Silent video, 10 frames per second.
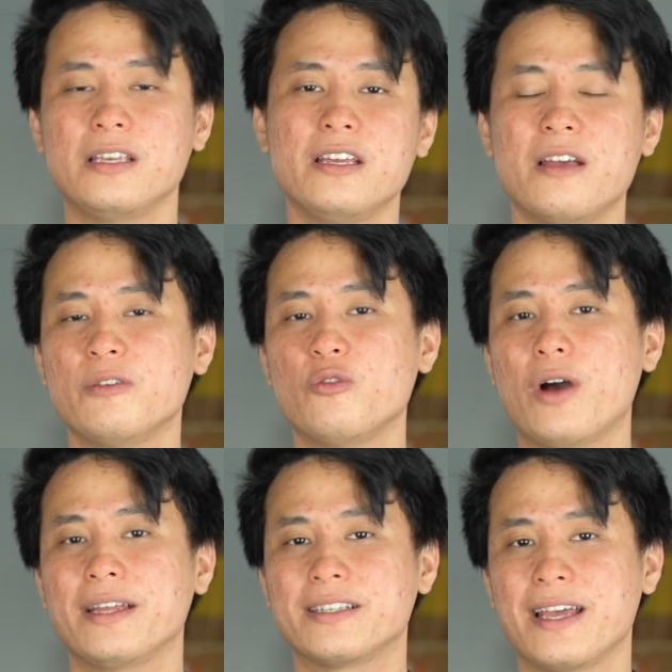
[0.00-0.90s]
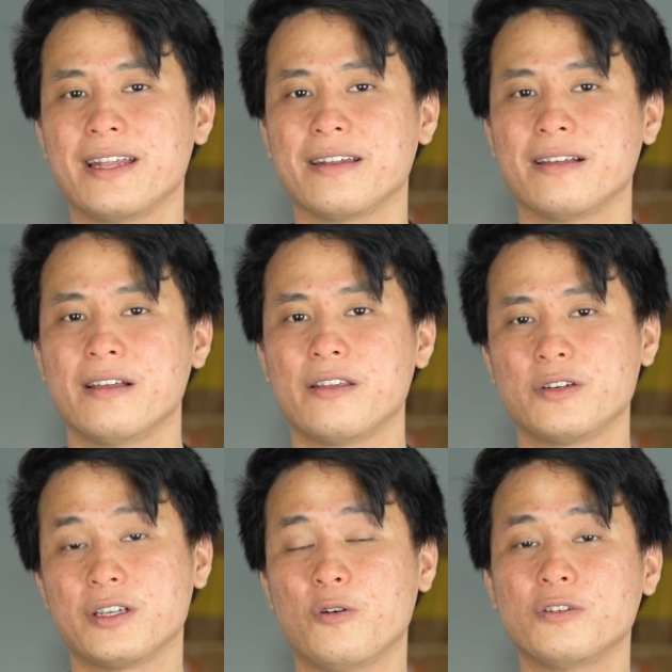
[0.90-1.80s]
EMUI 10.
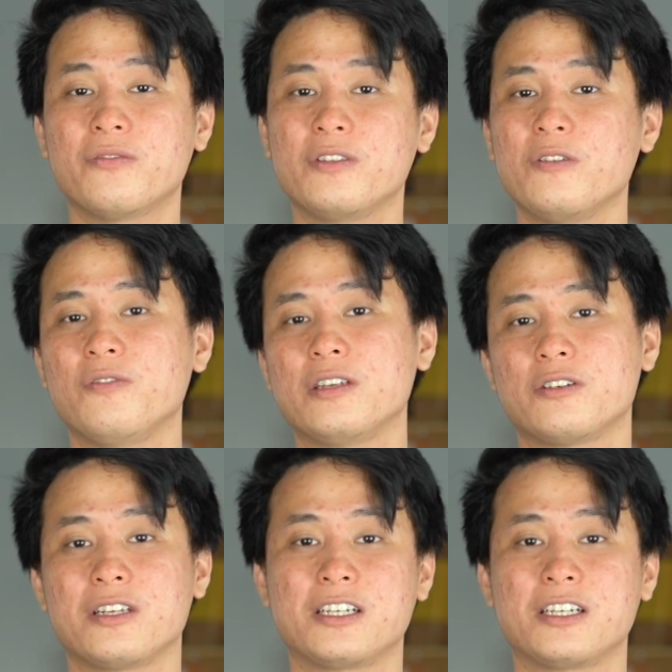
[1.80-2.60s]
There's a host of new features